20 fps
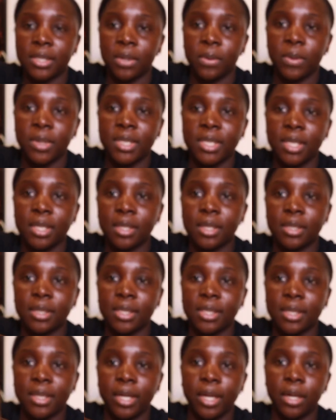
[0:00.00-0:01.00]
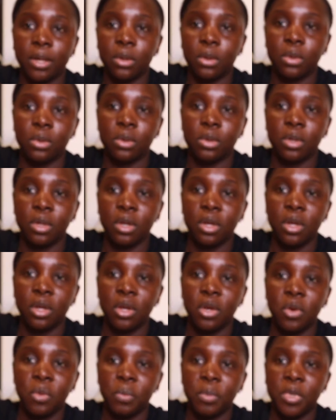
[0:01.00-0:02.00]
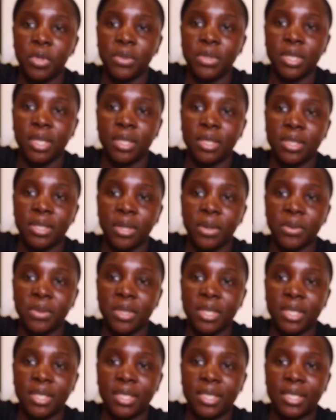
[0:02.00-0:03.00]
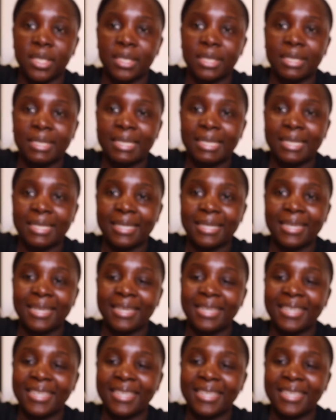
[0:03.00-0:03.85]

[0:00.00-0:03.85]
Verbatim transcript: So it's a snail mucin so you can see uh,